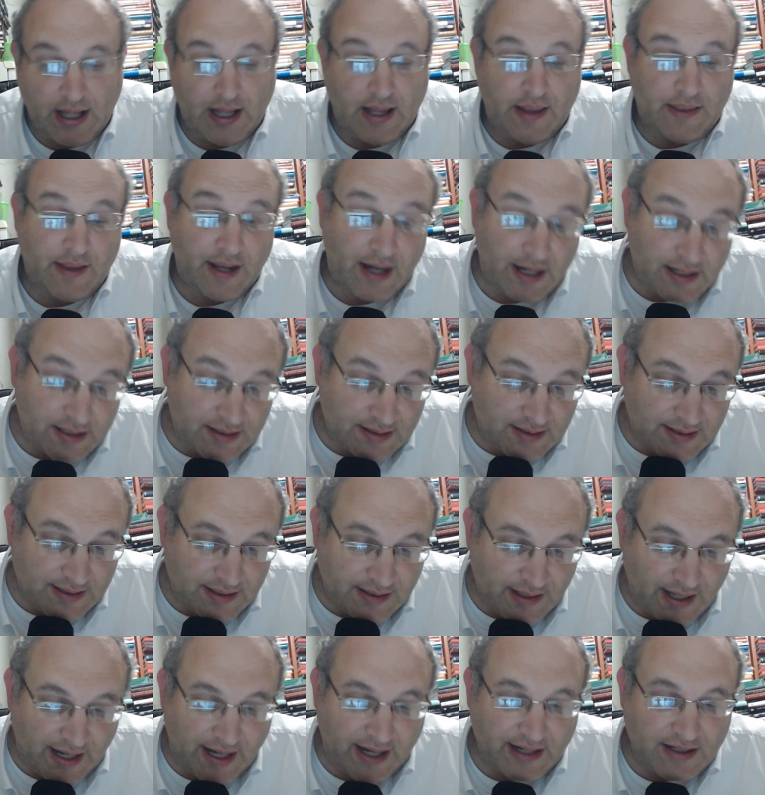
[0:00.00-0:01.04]
Then
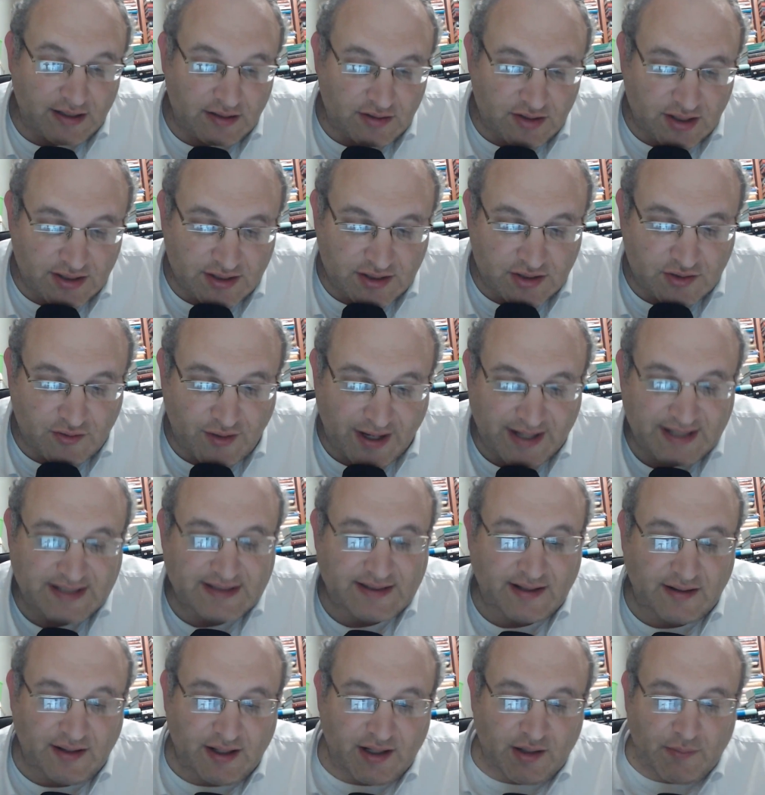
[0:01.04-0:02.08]
I just traced
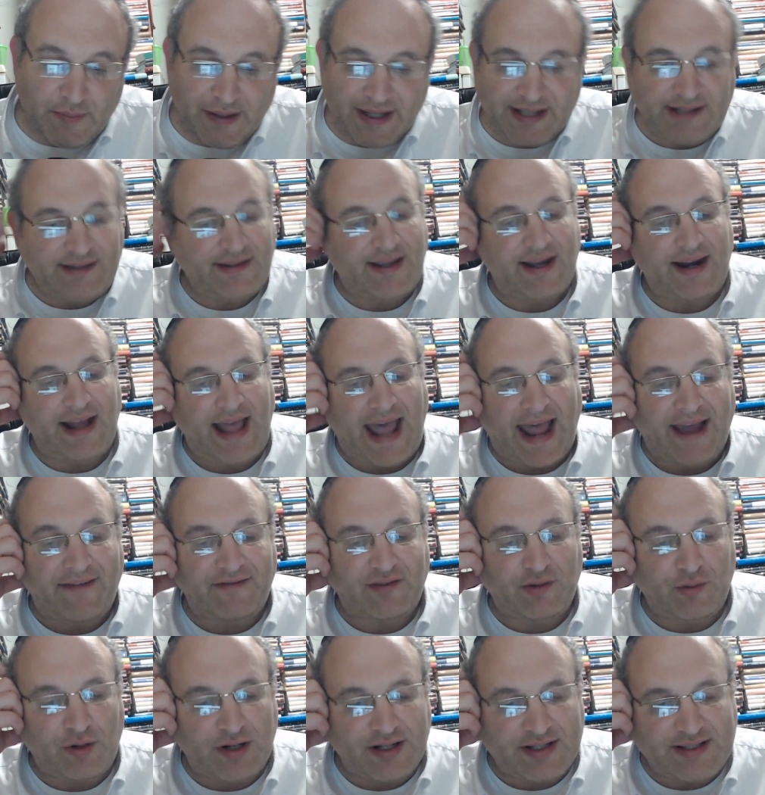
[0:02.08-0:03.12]
a little bit that
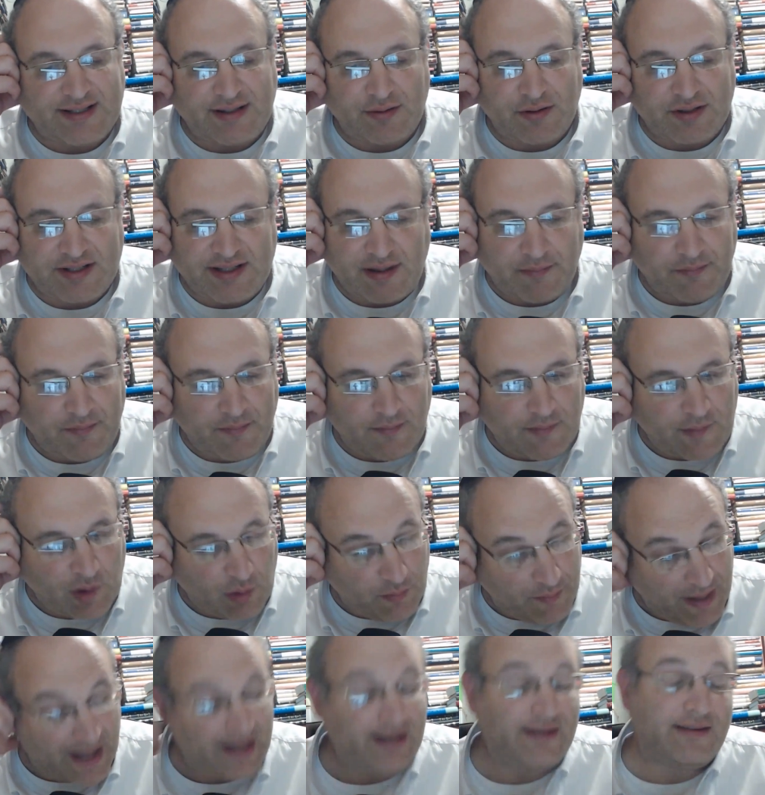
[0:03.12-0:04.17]
afterwards there were
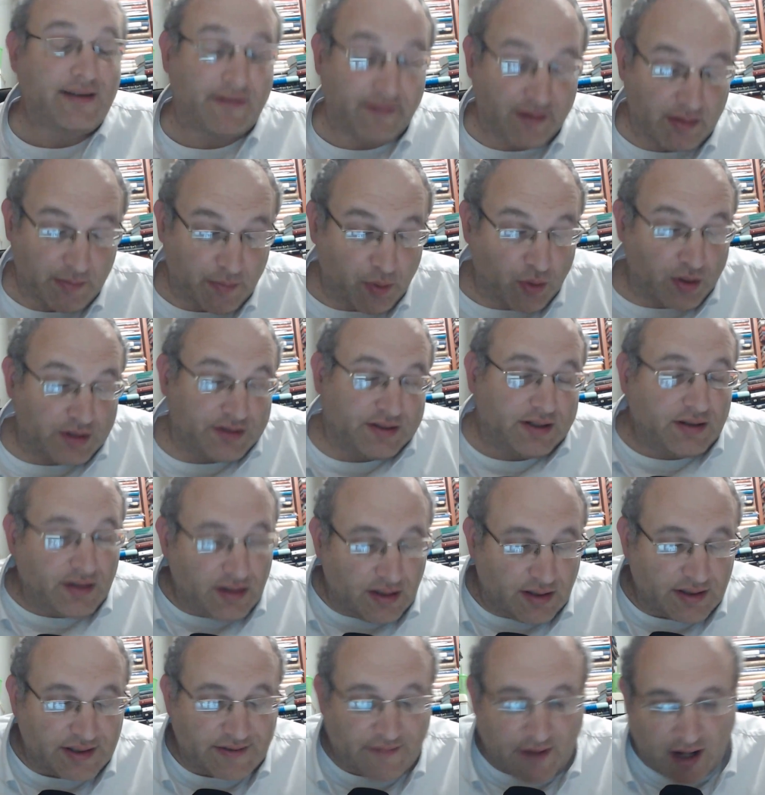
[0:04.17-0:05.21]
many different important
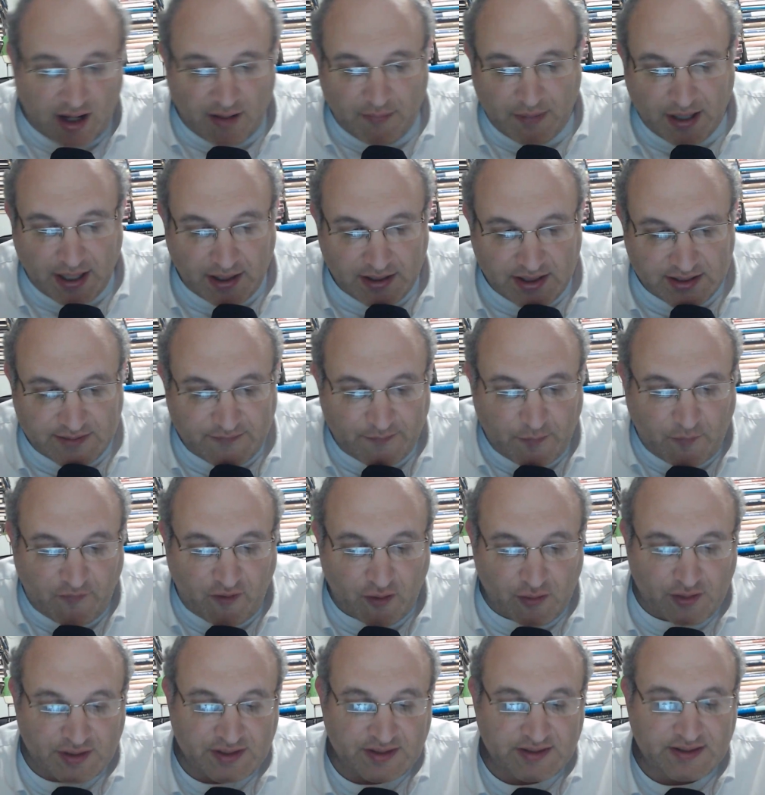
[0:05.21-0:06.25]
Likut Seforim, but I just
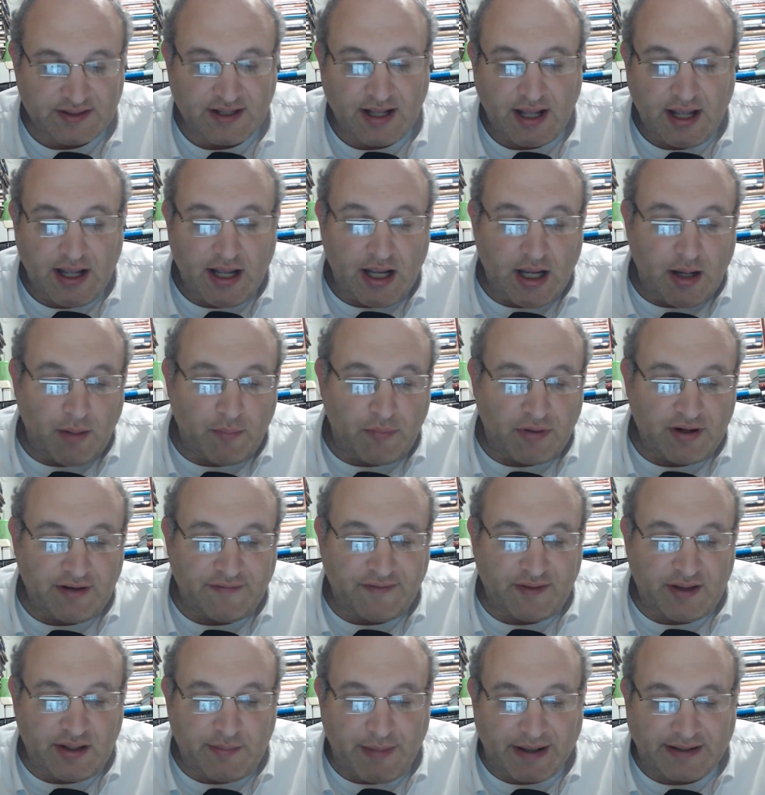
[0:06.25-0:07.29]
focused
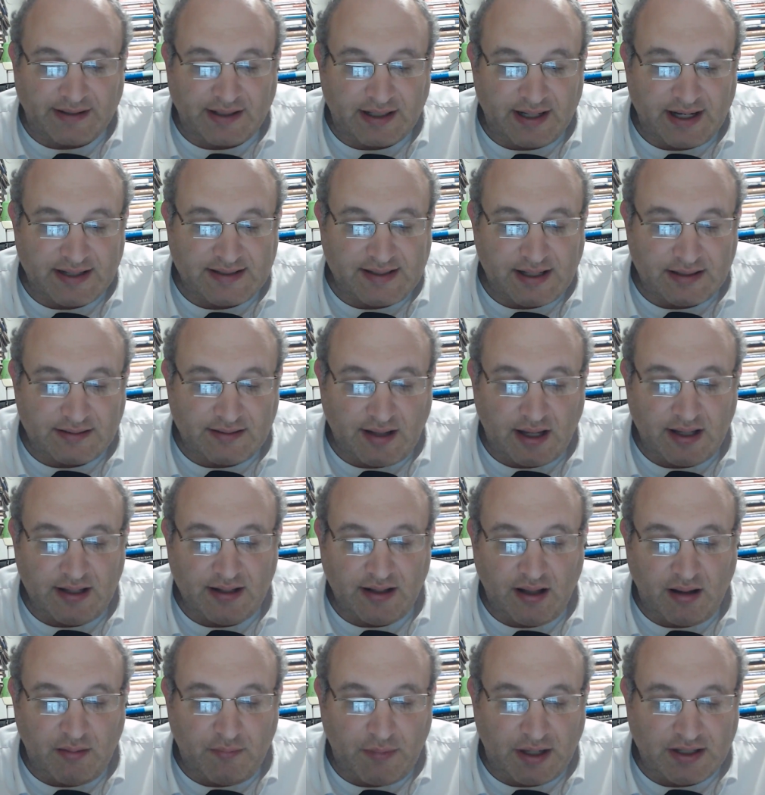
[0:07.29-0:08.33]
briefly about the Knesset
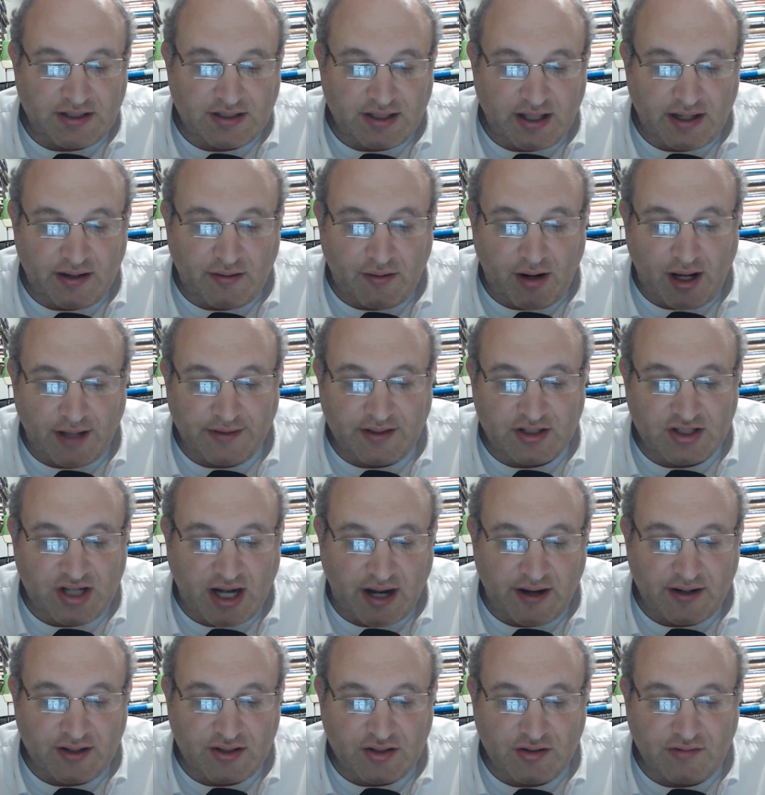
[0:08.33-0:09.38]
Gdoila, much later on the
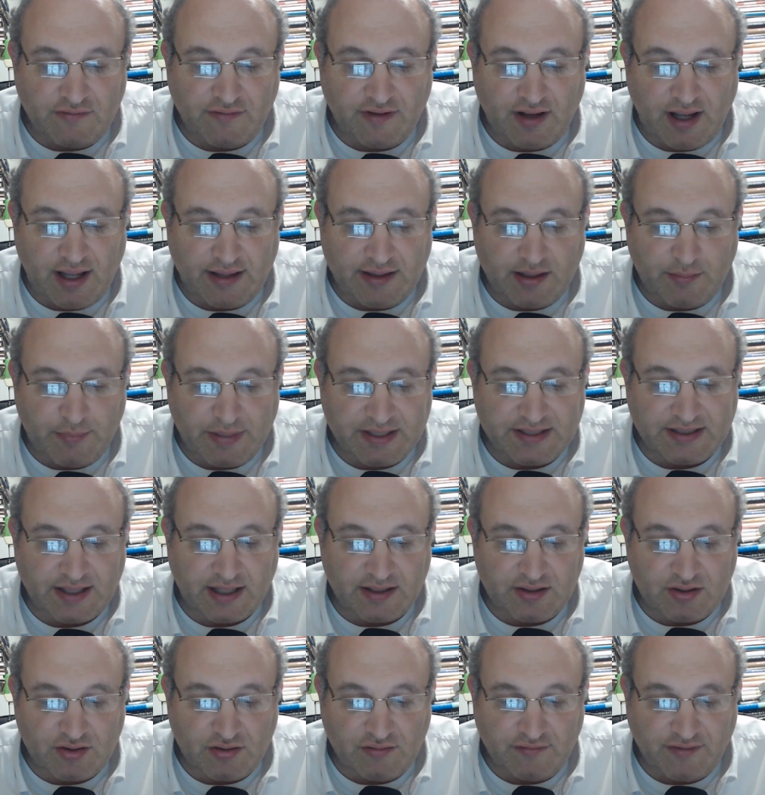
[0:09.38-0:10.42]
Shari Tshuva and the Pischei
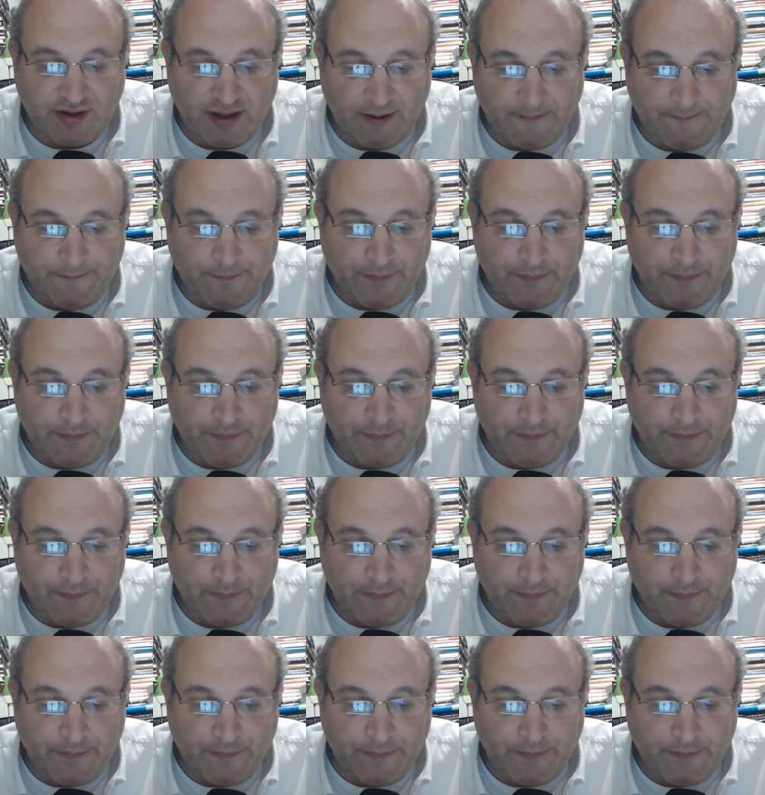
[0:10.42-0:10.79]
Tshuva.